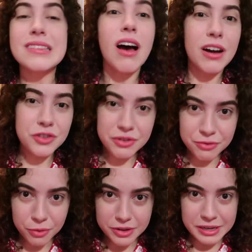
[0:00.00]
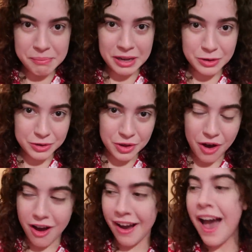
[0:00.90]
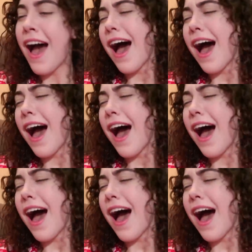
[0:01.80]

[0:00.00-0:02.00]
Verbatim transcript: It's 114 pages long.